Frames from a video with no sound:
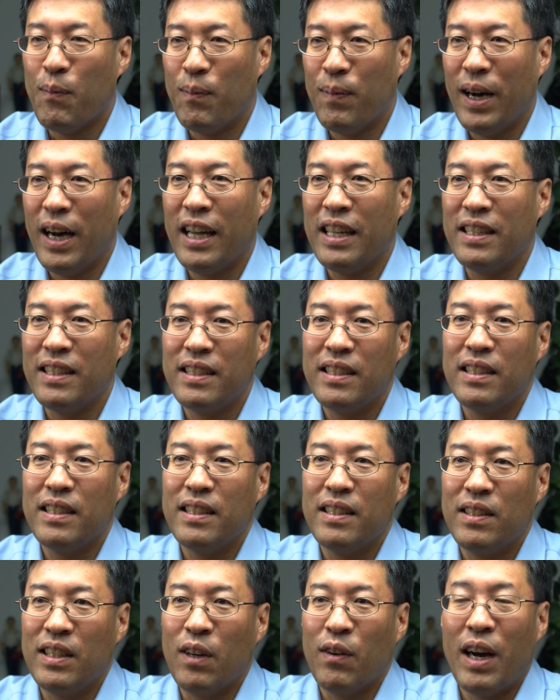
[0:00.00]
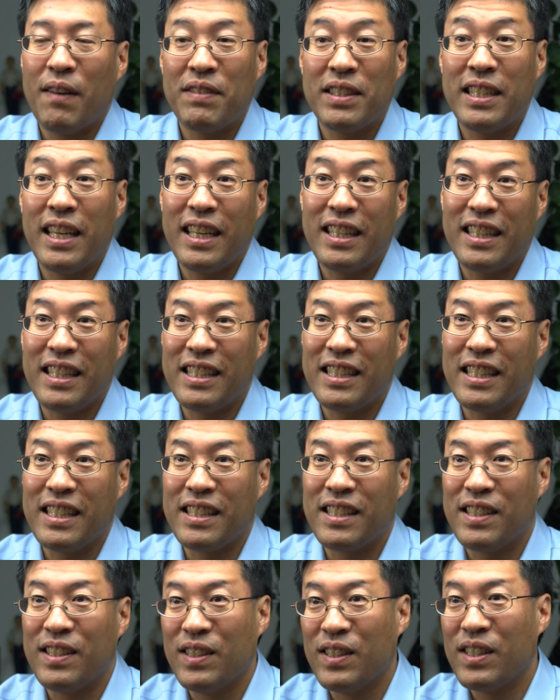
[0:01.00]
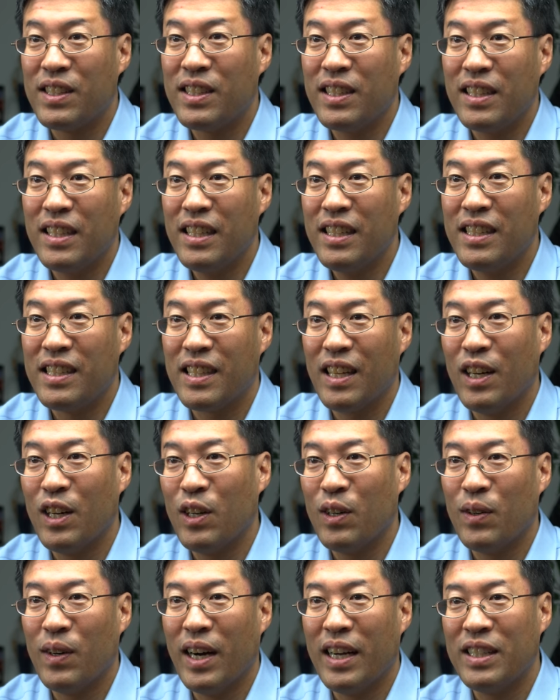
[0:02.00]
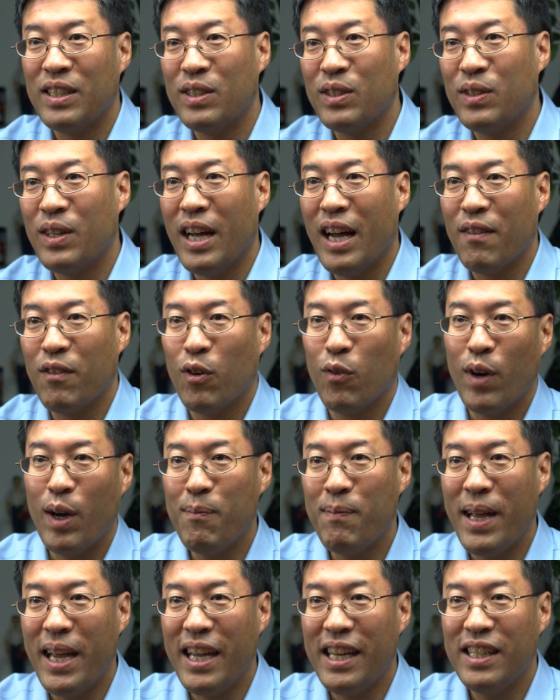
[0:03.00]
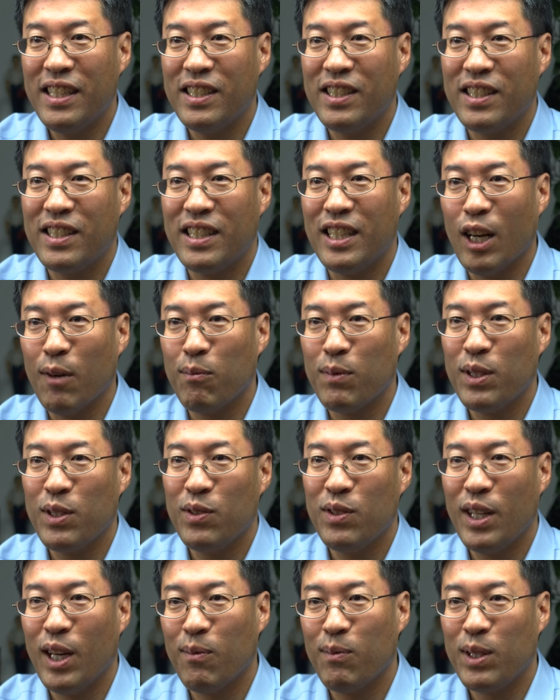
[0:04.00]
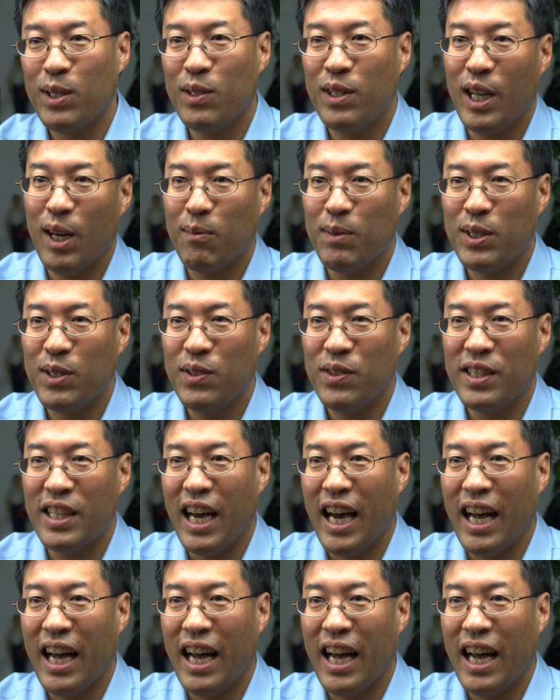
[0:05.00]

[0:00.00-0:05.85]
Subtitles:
But, I have to take these things seriously. So I do have a webpage, www.keepdrpan,